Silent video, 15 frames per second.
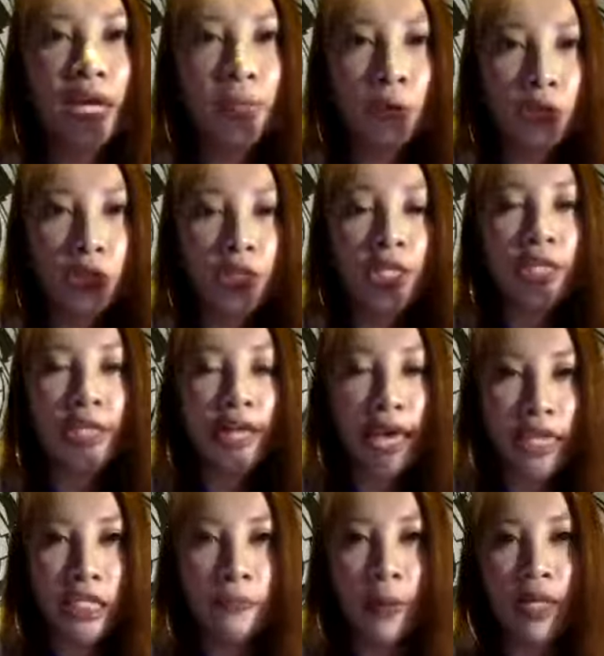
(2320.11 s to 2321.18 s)
emotional
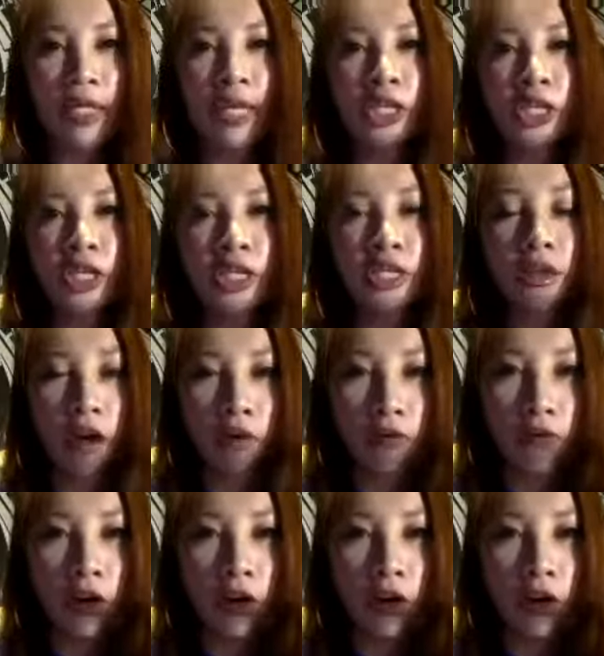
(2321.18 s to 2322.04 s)
expectations of,